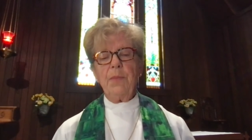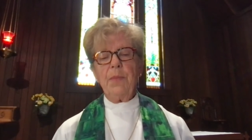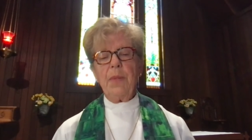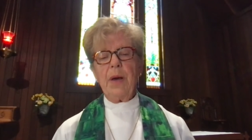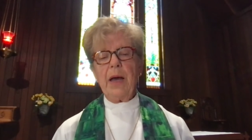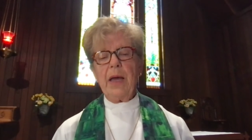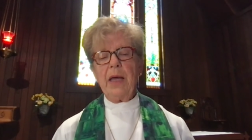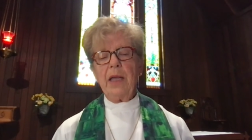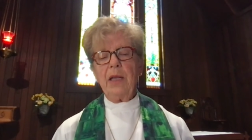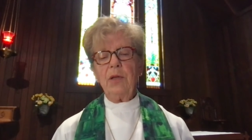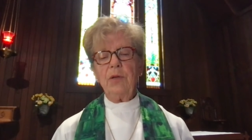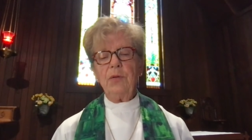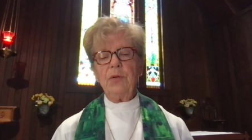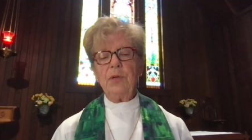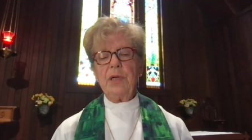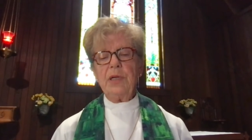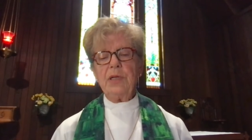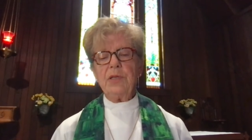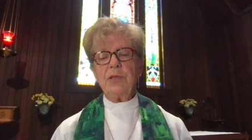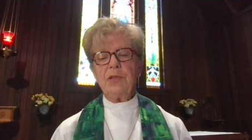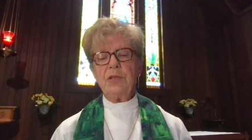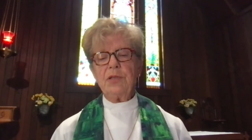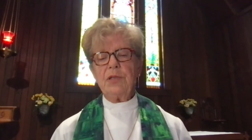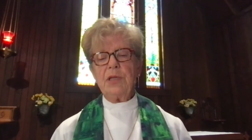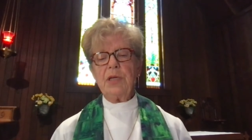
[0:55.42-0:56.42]
by
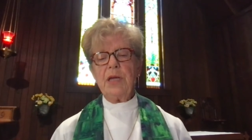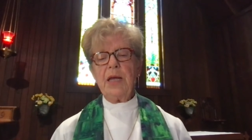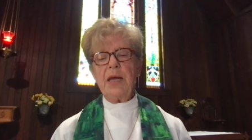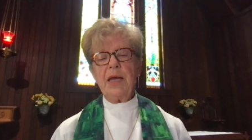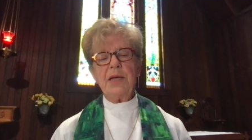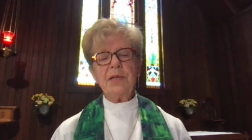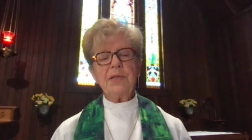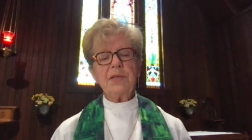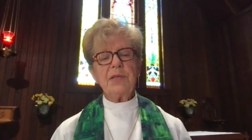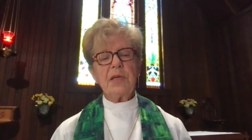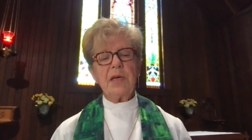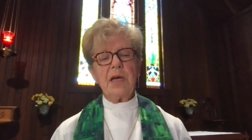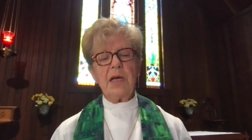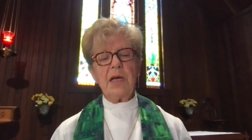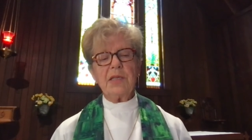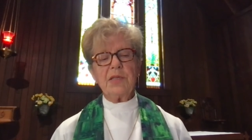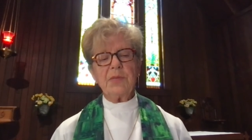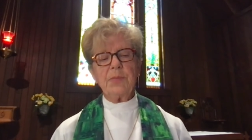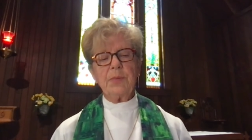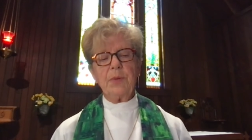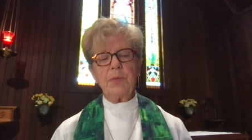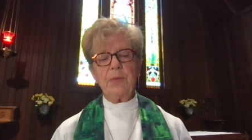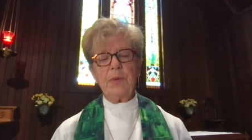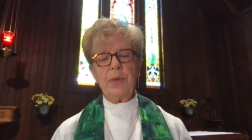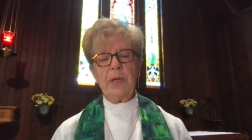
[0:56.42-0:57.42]
alluding to today's
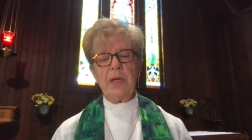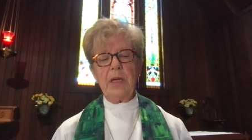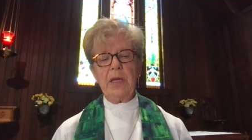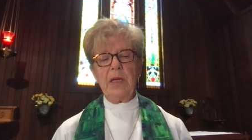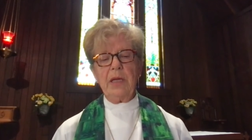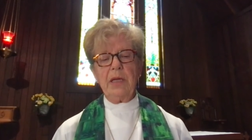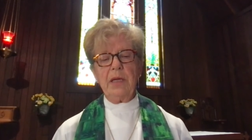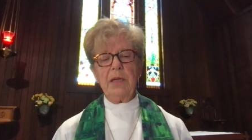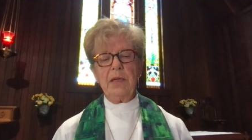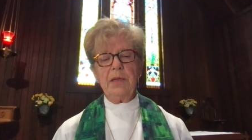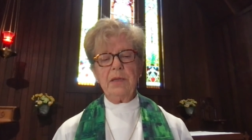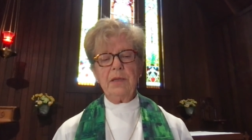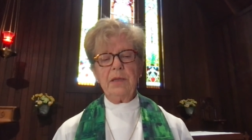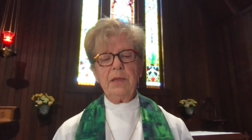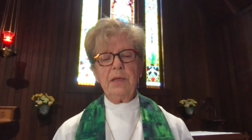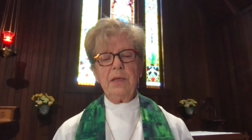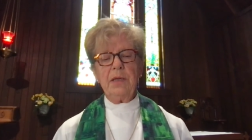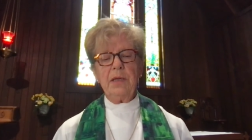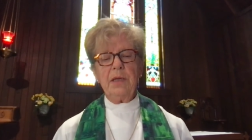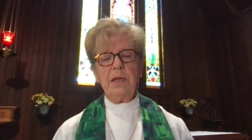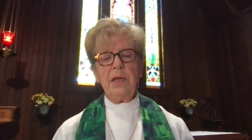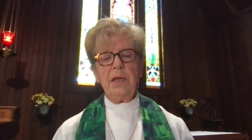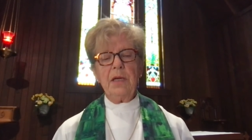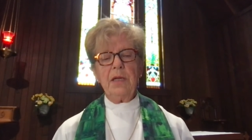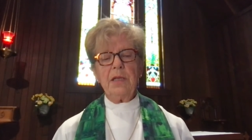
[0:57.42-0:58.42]
gospel
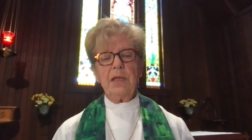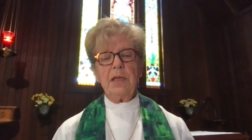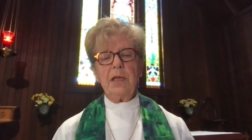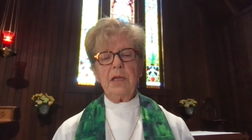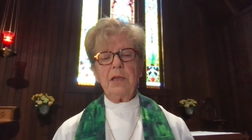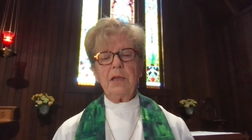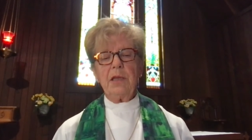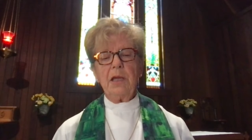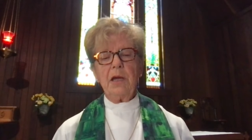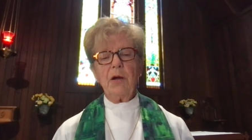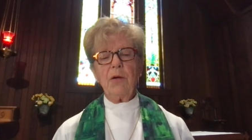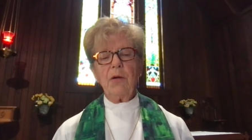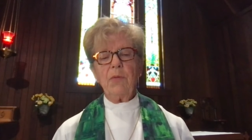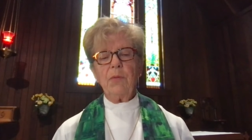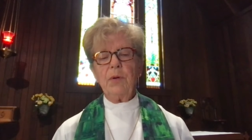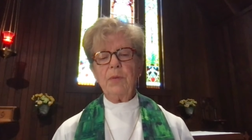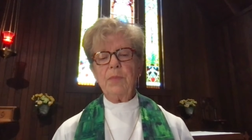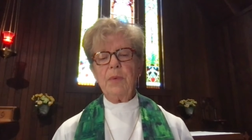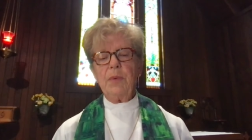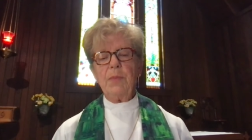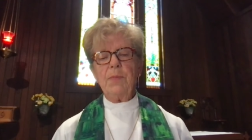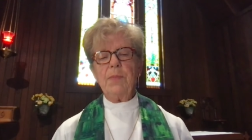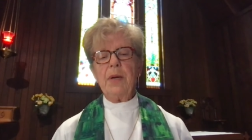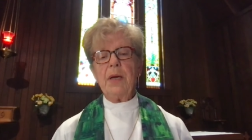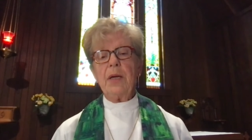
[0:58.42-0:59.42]
reading that there would
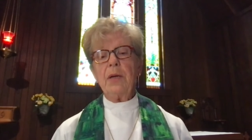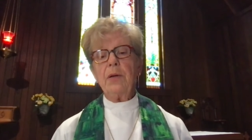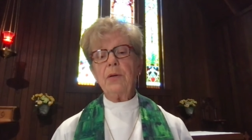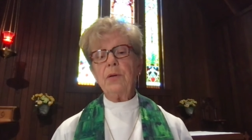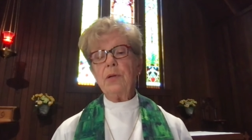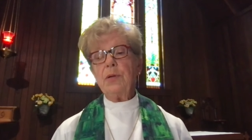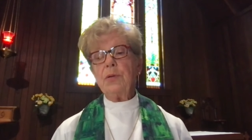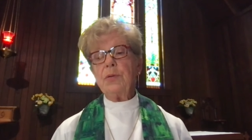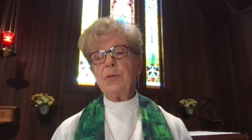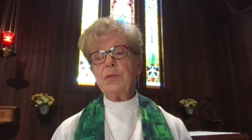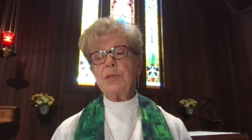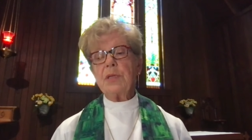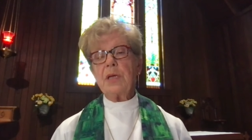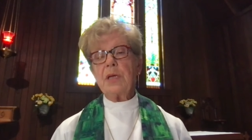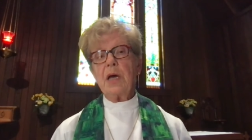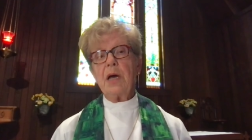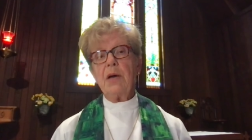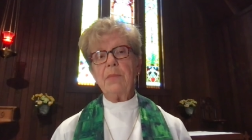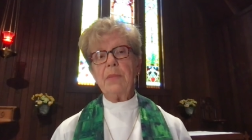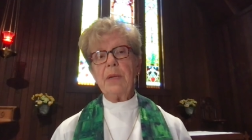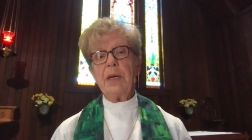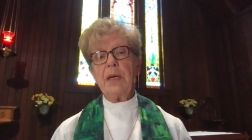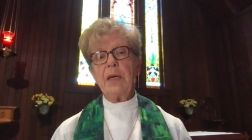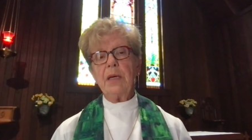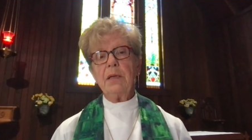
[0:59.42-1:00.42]
be better news
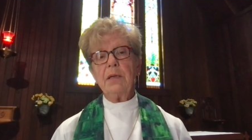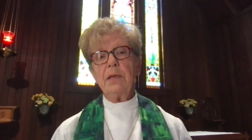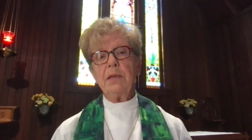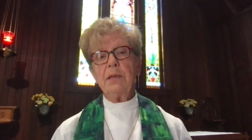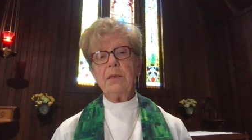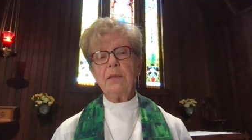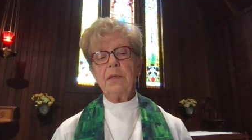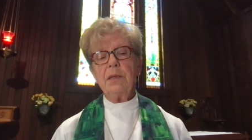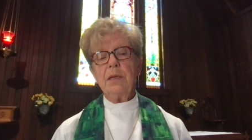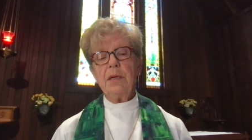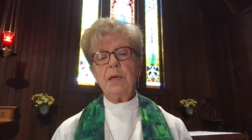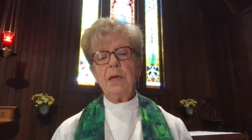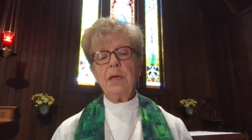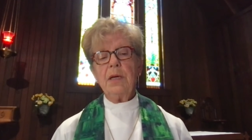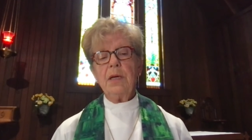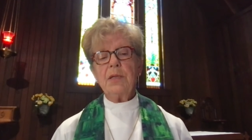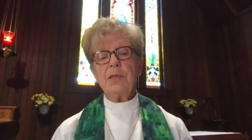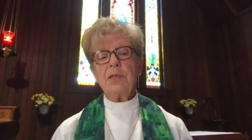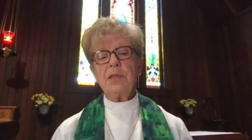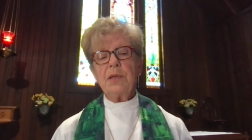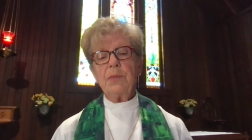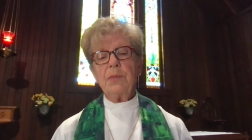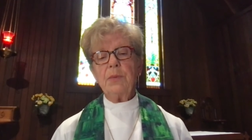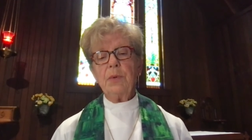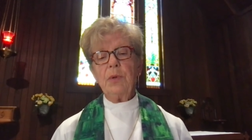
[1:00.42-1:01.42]
coming
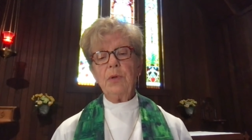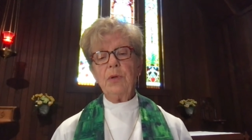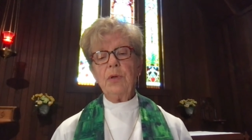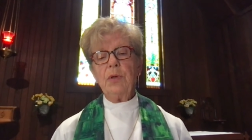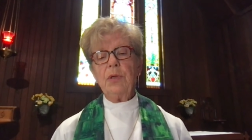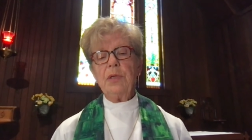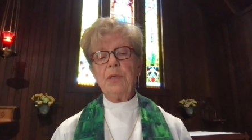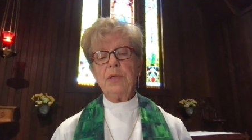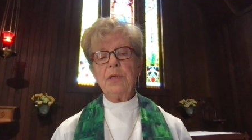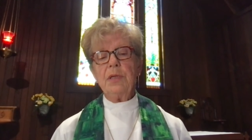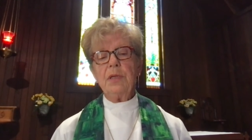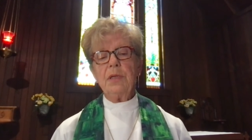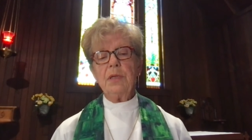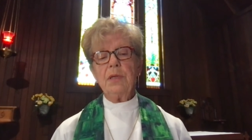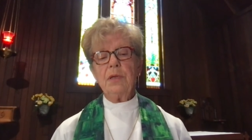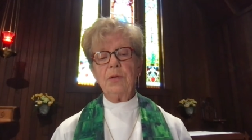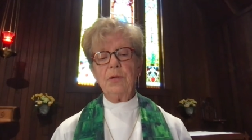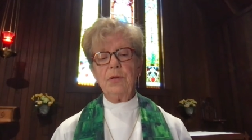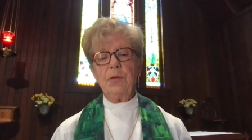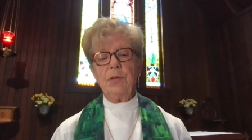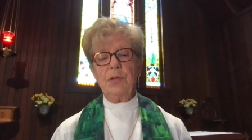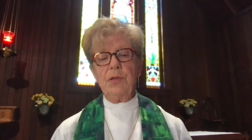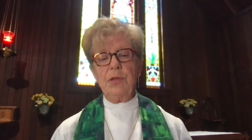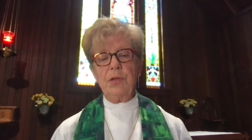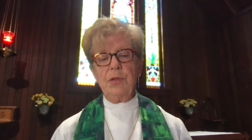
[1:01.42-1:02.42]
some good,
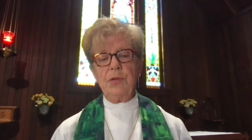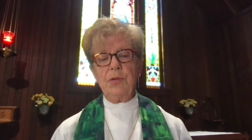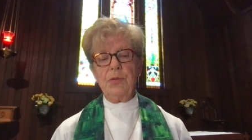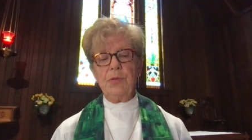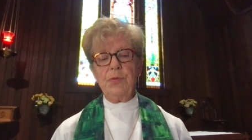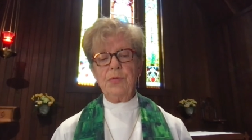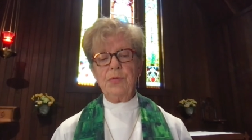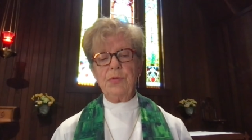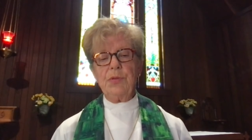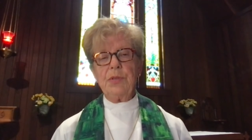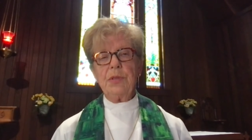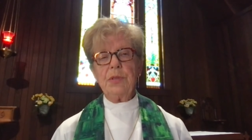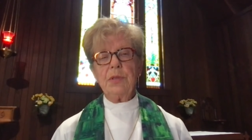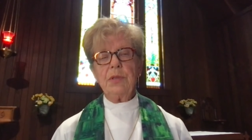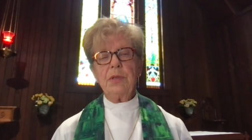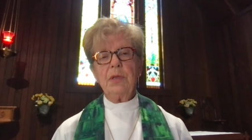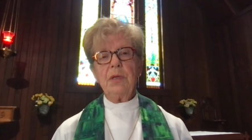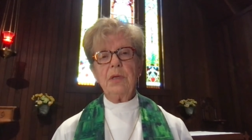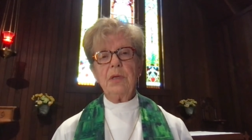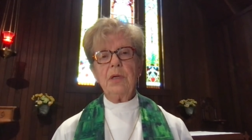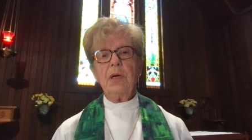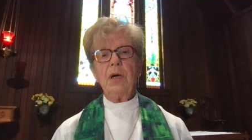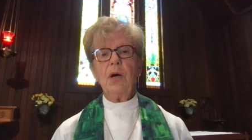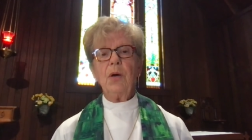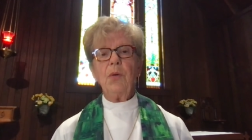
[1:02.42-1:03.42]
good news
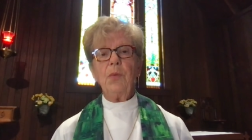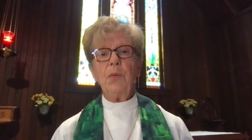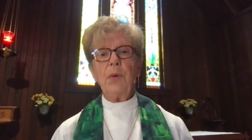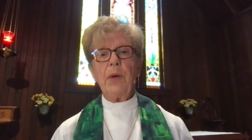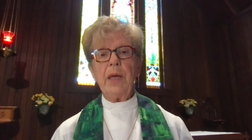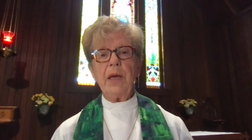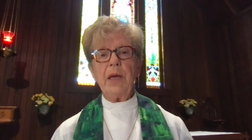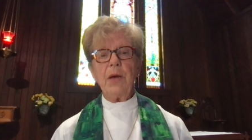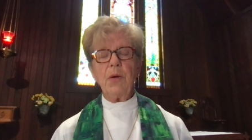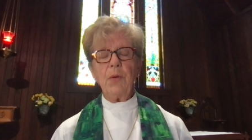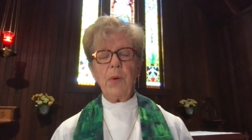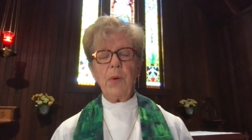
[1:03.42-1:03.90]
a week